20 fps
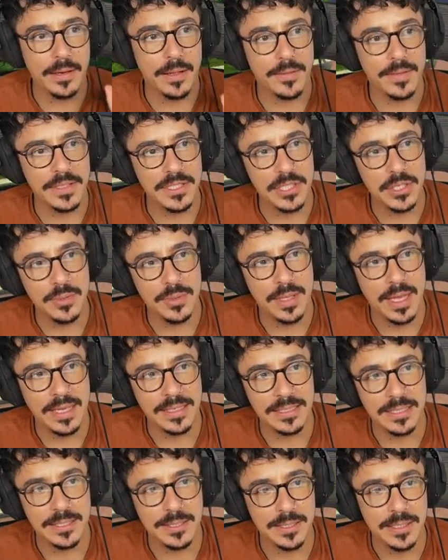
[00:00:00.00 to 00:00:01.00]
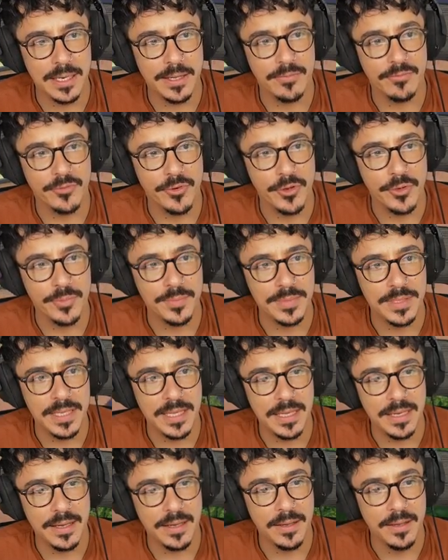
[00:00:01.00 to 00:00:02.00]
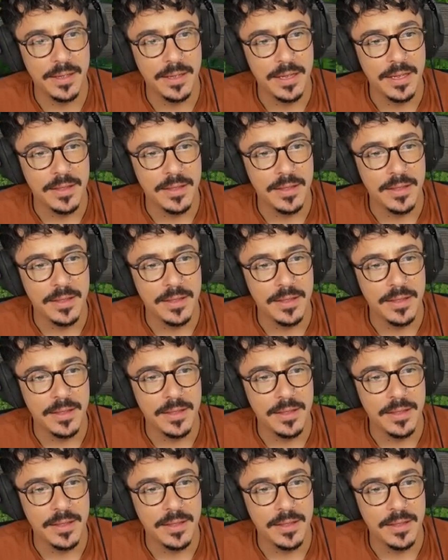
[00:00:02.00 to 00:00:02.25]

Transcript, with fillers: Like there's two guest like rooms here.